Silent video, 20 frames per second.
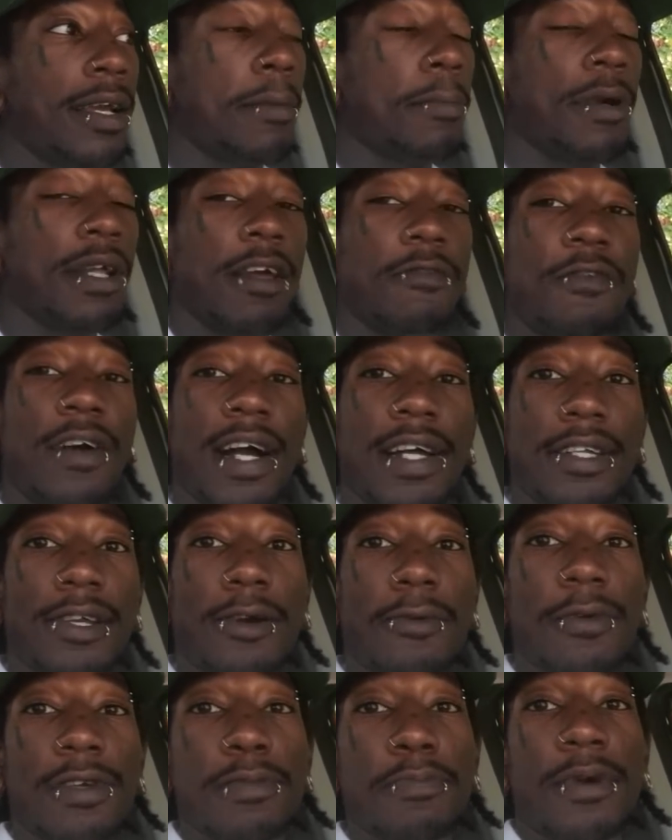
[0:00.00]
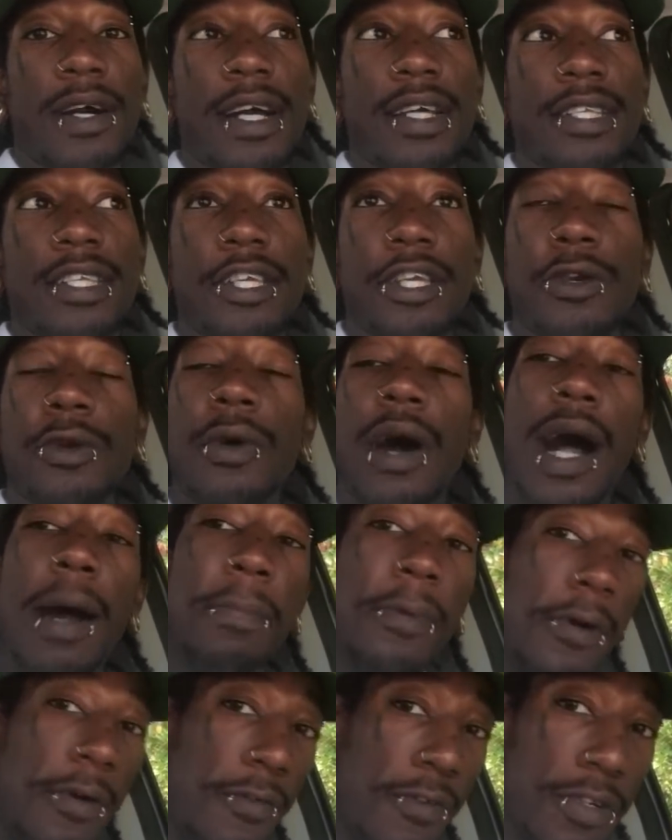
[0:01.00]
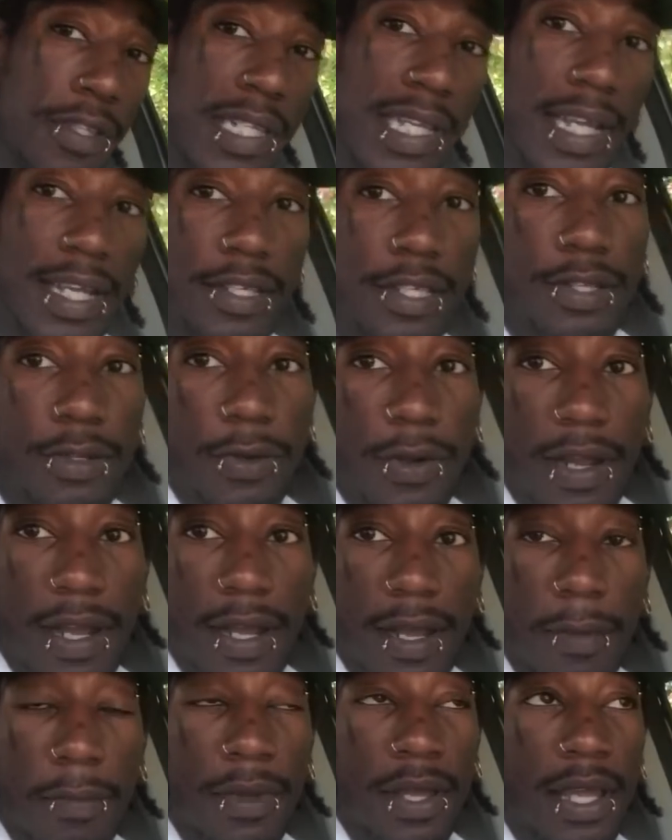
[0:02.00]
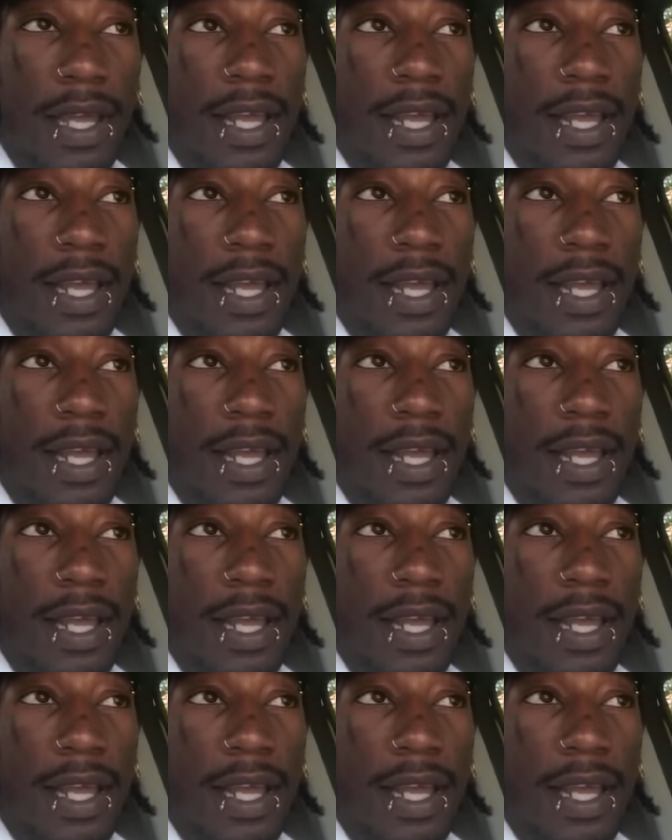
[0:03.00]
But if I don't respond to you, hop over to Instagram